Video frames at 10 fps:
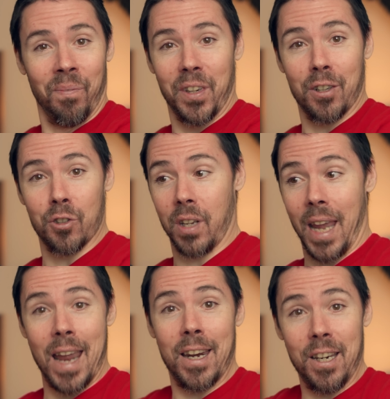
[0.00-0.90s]
Because
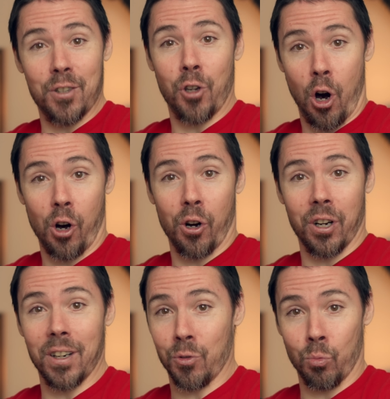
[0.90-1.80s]
Canon is hard
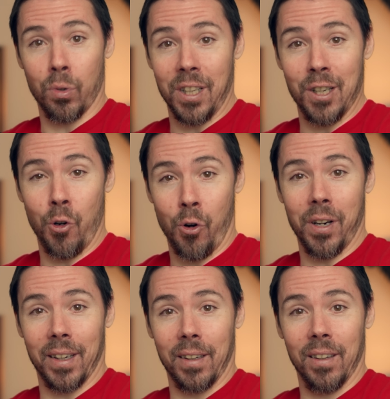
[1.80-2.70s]
and it's really
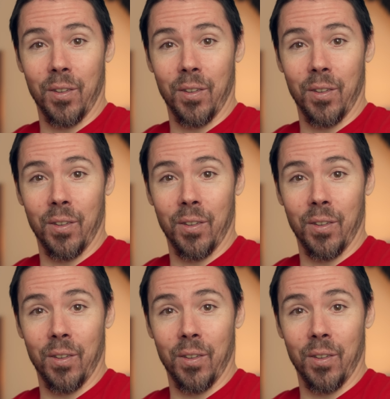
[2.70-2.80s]
annoying.